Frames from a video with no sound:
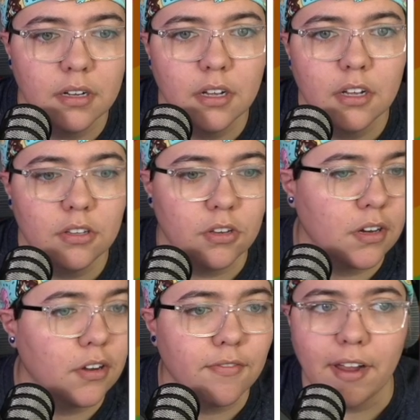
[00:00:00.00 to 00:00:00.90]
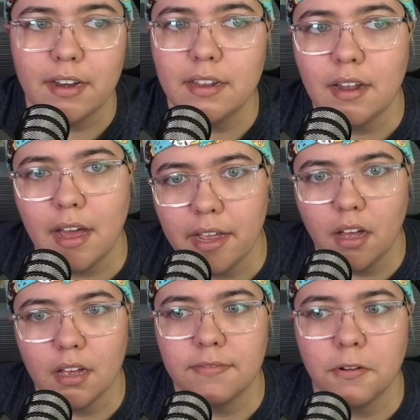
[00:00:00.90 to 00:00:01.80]
You can go and find it,
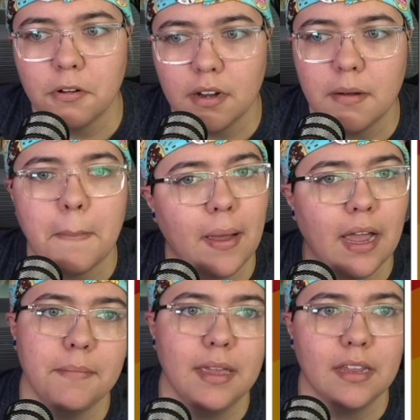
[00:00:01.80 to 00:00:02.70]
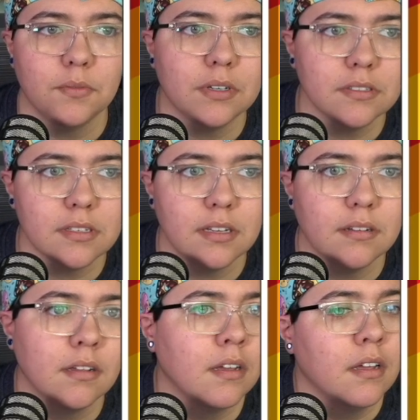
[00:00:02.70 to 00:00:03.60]
iHog 4 by Megan Wilson.
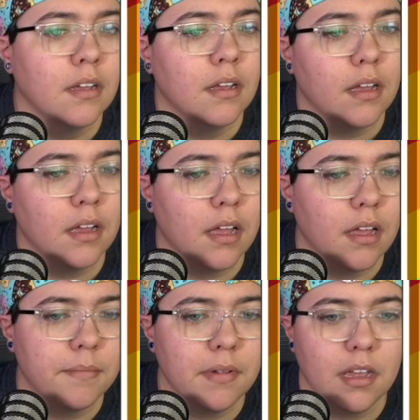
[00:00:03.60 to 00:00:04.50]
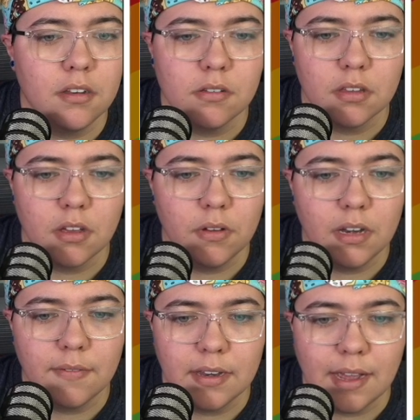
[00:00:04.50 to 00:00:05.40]
And you can go and
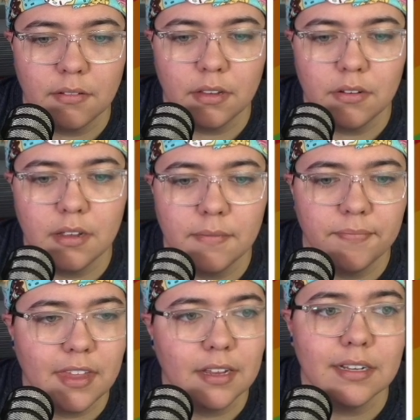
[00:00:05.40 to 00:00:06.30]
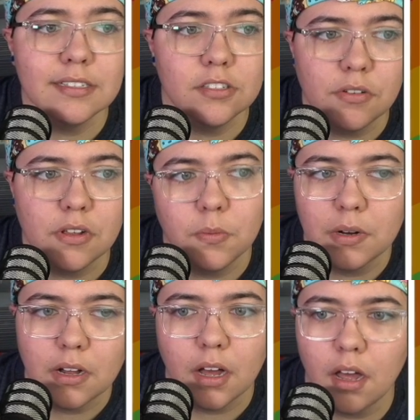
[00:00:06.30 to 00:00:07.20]
even download it. Unless you know what
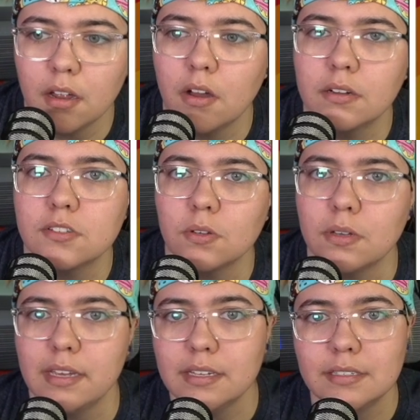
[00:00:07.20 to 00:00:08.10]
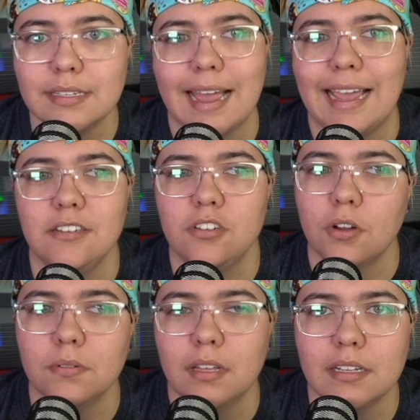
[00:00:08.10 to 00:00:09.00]
a hog console is, I
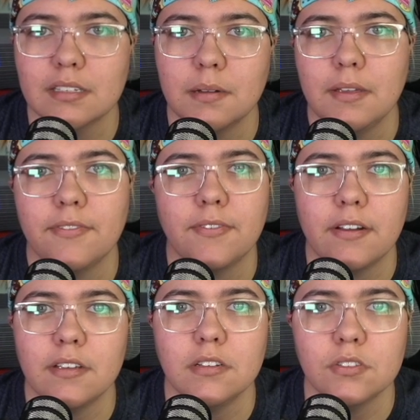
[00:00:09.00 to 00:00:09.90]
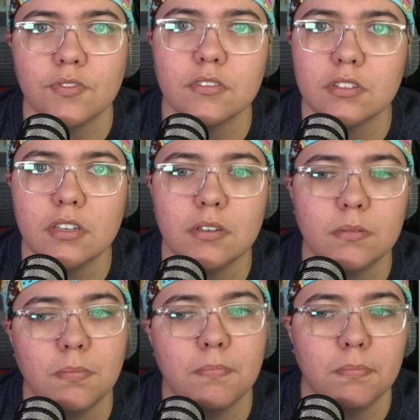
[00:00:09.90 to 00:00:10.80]
don't think it's going to be very useful to you.
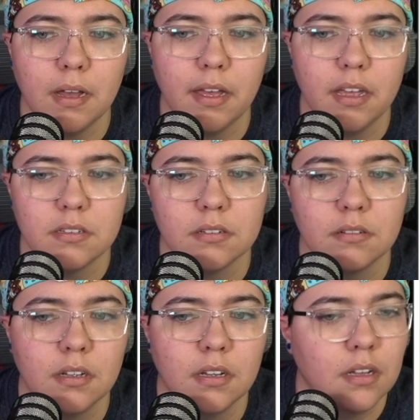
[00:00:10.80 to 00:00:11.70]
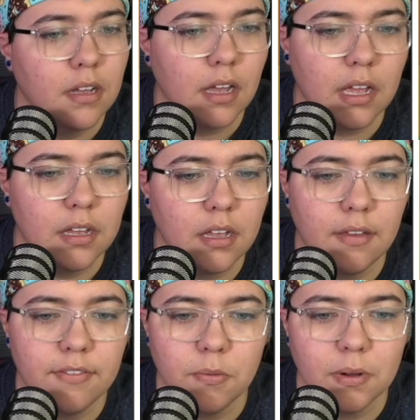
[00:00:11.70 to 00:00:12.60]
But
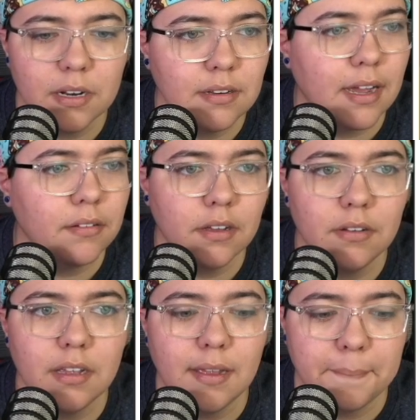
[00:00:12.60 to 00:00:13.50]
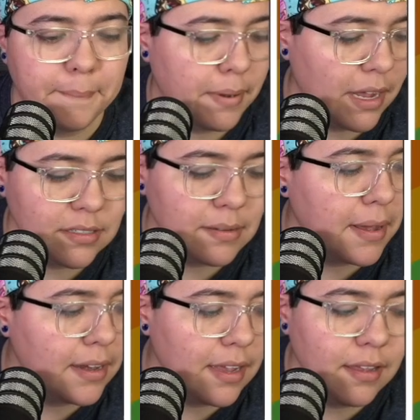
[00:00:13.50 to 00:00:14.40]
if you want to download it and pay some
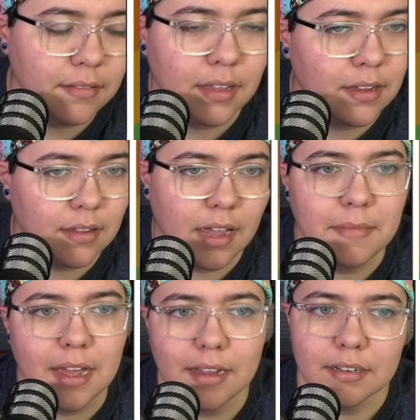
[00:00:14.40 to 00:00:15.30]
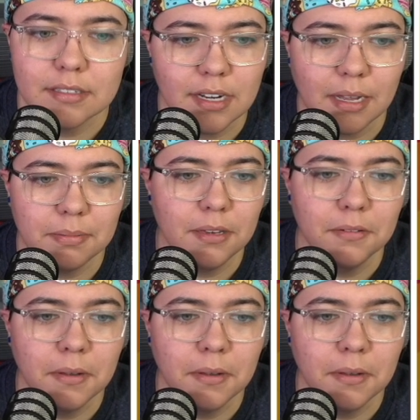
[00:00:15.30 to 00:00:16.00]
money, like, I'm not going to stop you.